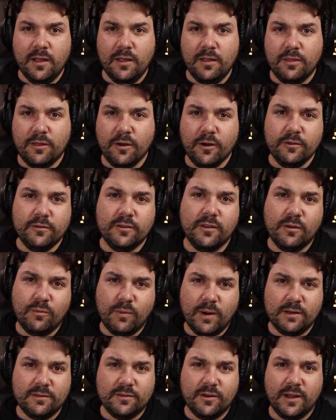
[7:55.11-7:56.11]
Those are the
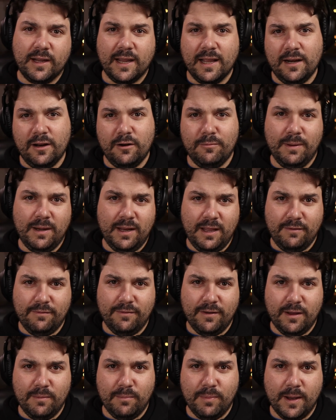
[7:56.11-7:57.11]
ones that I get a little bit
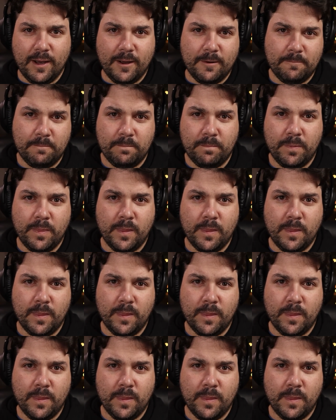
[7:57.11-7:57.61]
iffy about.